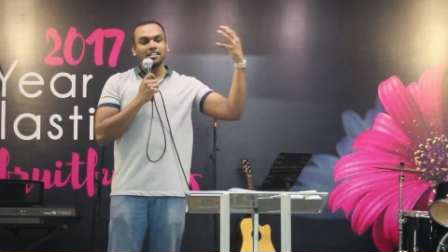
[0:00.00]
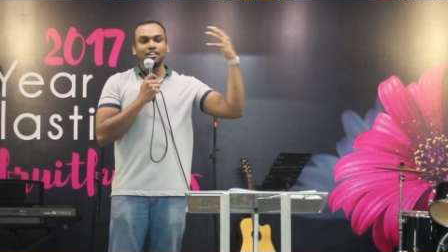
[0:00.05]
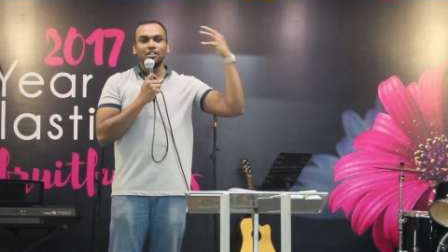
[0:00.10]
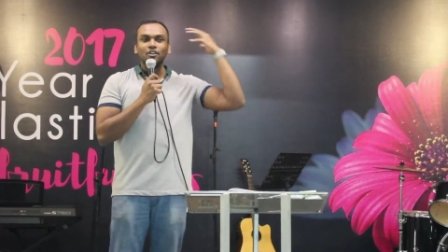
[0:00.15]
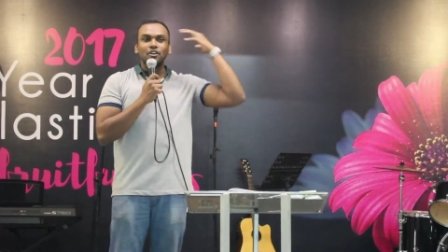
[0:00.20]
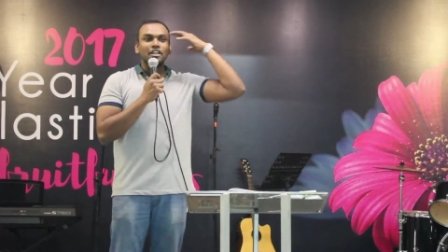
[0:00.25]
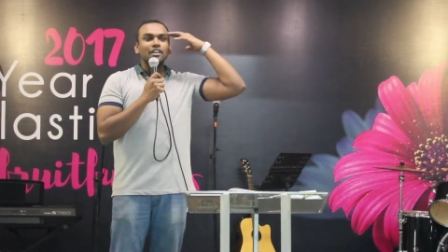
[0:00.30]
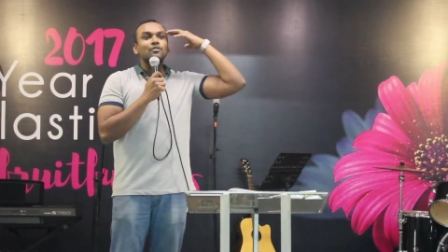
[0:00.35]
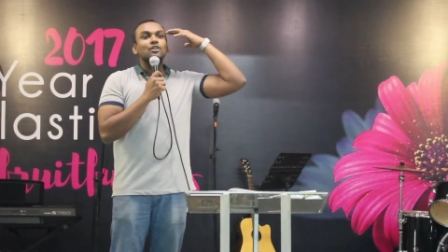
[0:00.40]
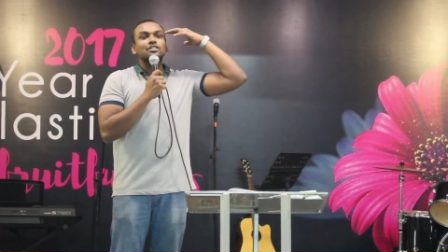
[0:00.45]
You
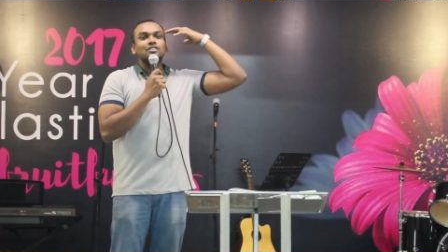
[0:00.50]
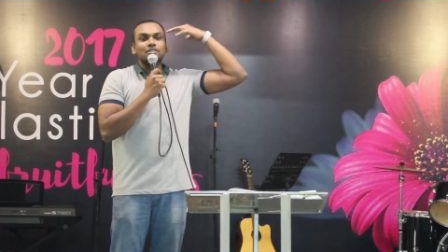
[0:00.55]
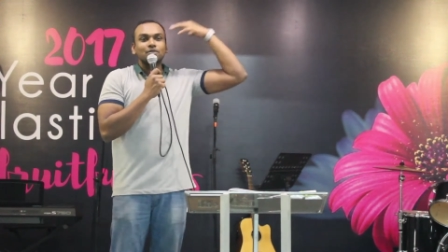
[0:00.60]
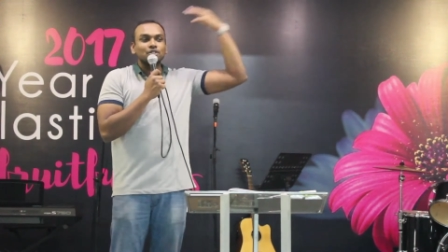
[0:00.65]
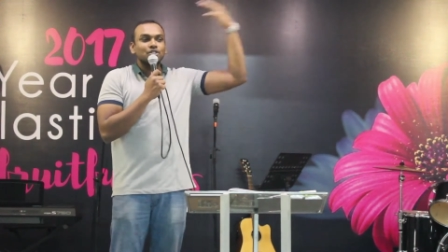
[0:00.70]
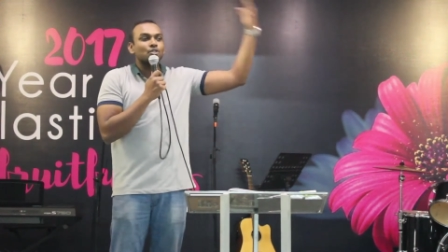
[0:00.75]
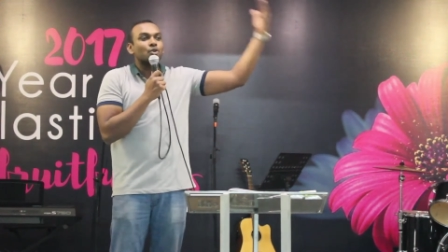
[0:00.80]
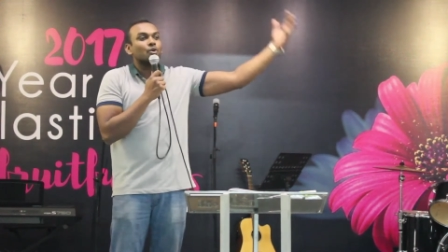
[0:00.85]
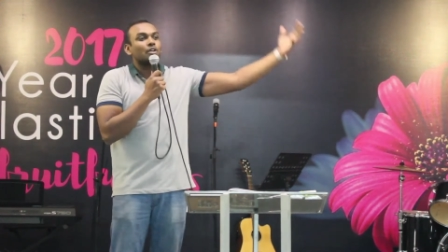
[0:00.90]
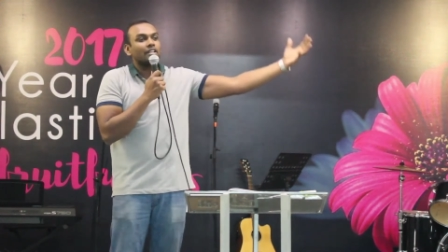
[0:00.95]
know, he was, he
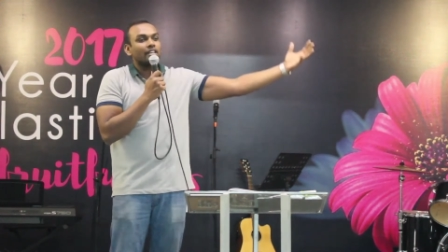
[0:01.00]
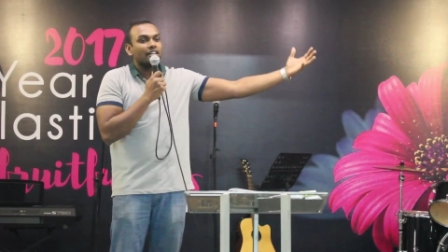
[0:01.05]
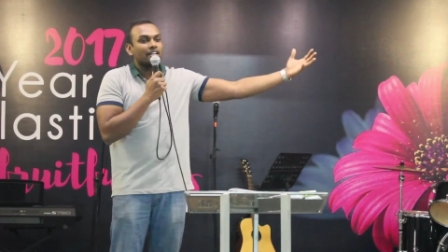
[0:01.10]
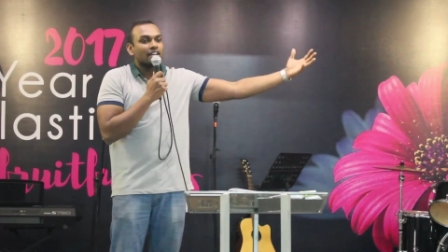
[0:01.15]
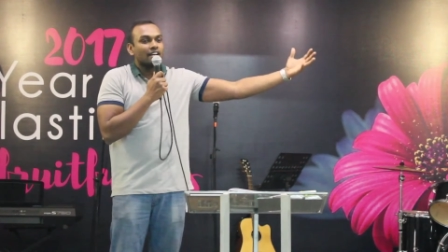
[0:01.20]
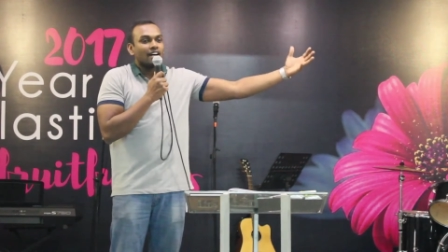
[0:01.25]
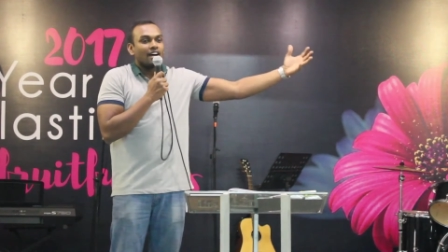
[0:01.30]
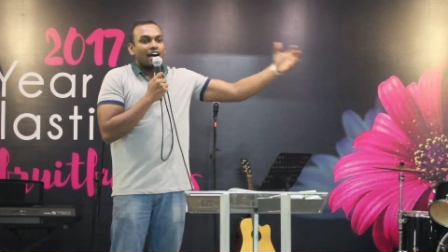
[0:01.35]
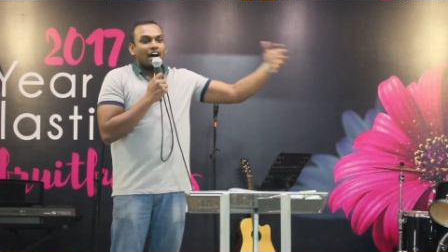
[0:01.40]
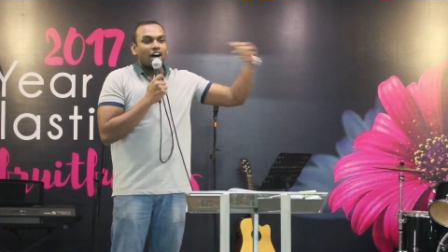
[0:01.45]
was totally
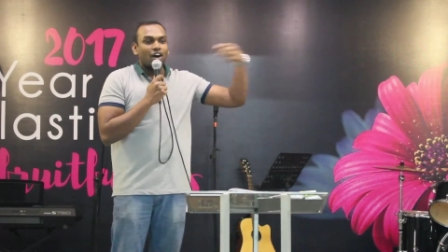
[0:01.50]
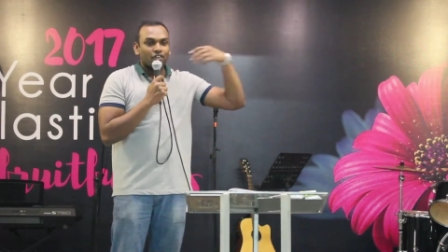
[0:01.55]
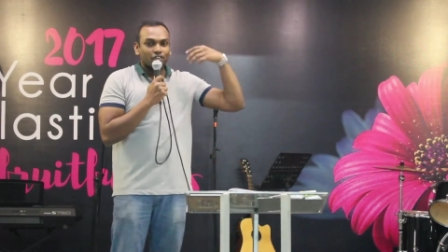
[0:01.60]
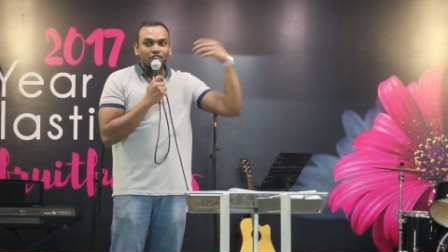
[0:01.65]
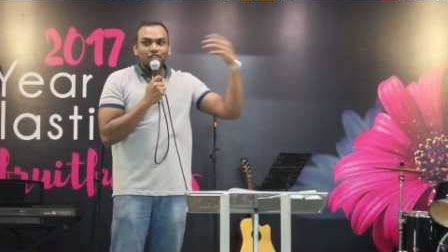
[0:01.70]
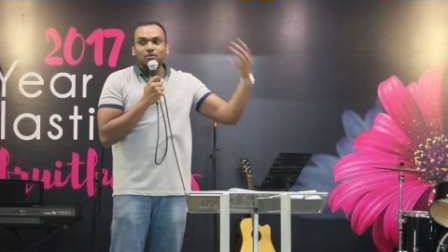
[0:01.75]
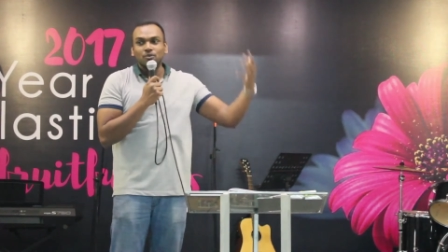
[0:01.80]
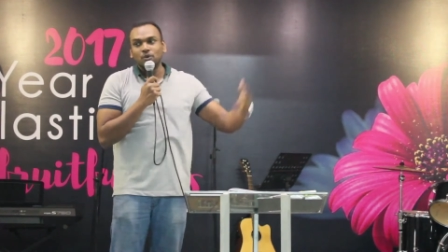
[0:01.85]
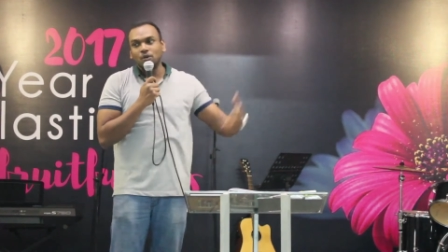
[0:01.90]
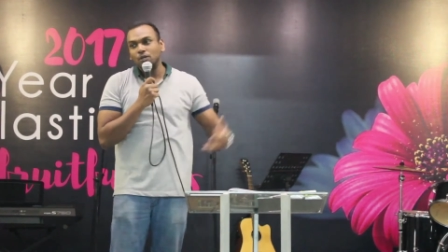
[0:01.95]
out
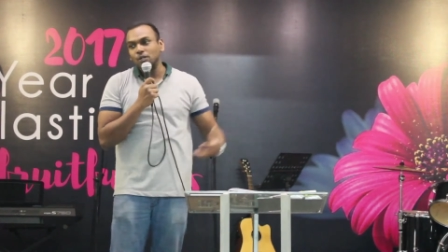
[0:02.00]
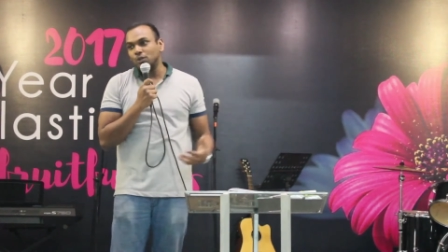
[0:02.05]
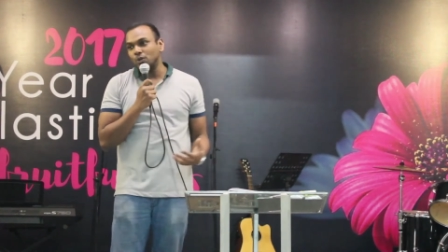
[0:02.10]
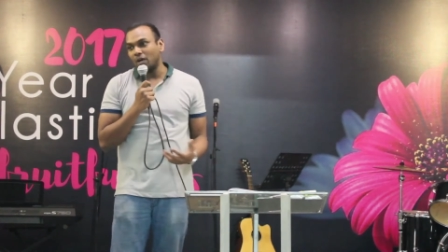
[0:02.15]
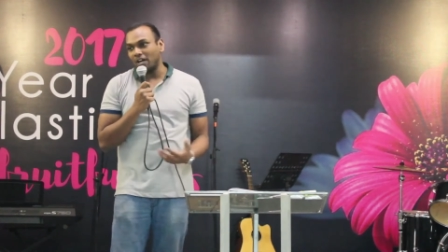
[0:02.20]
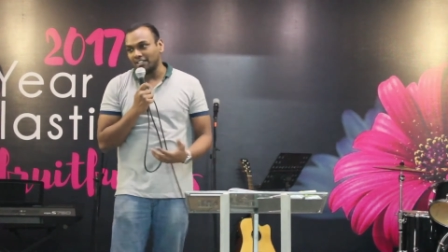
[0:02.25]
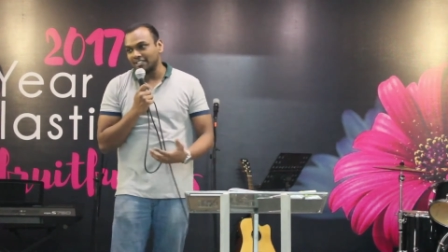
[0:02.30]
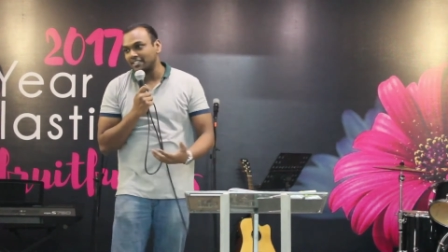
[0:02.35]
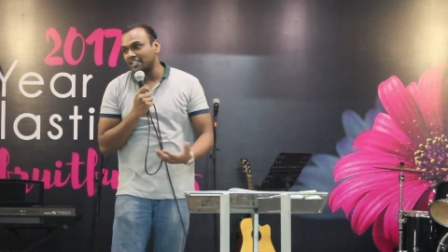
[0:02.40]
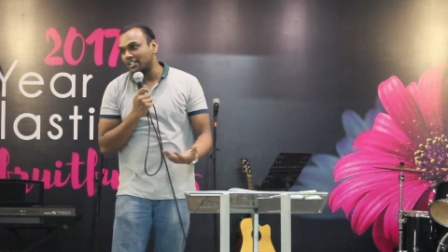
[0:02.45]
of the world
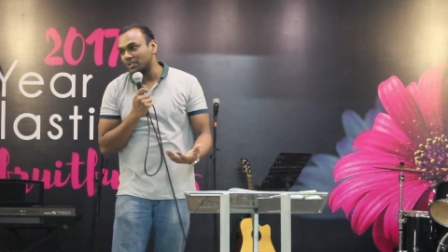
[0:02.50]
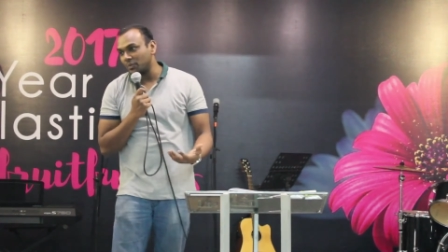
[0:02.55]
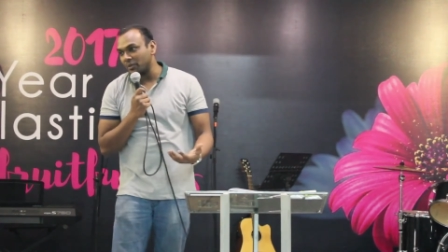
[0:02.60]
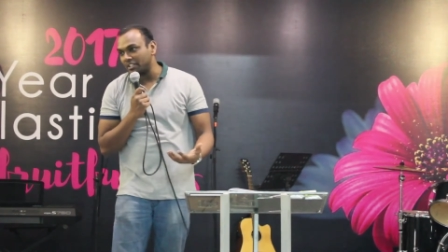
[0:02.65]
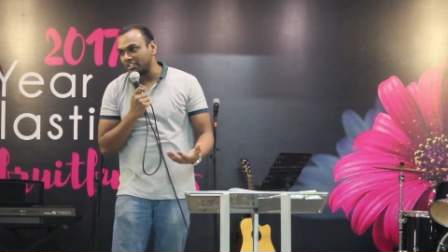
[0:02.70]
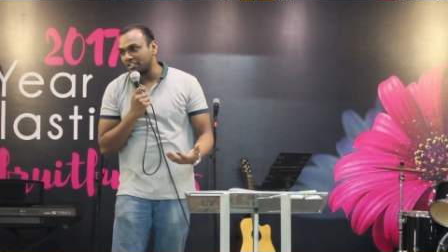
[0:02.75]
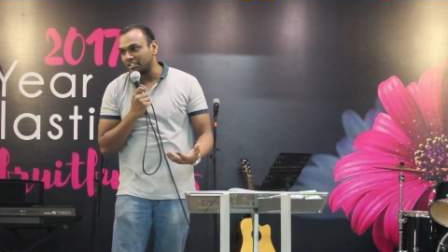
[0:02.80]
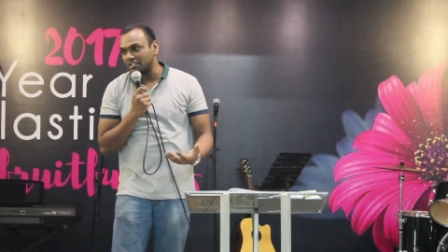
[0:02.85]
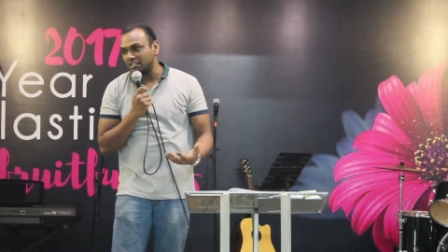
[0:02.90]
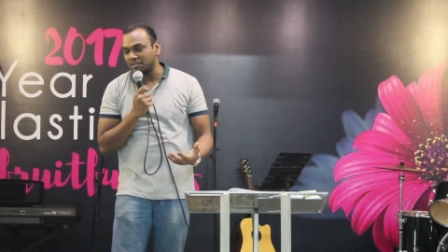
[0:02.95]
to ask that
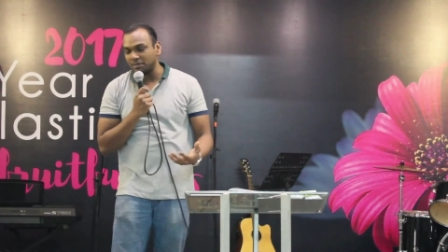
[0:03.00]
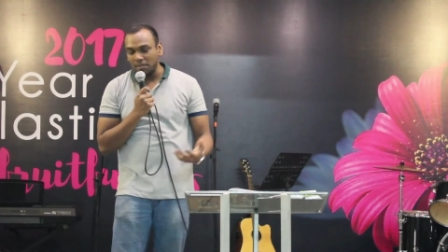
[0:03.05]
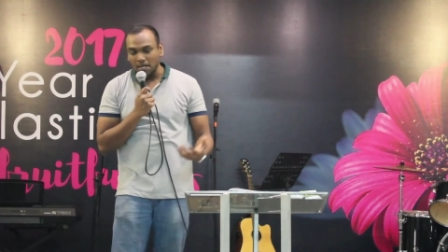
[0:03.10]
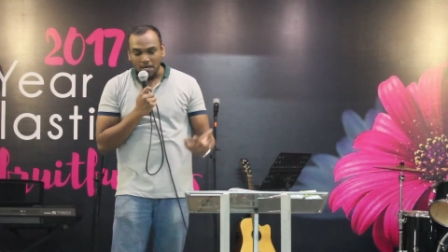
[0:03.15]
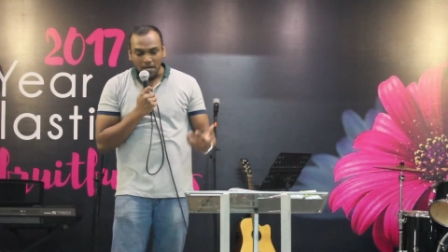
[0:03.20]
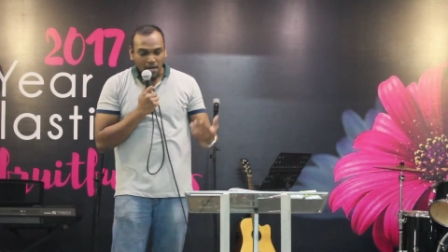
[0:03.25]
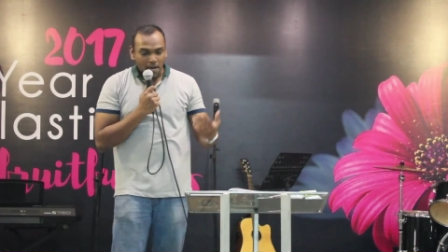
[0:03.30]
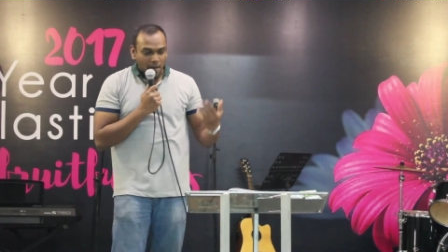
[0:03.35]
questions.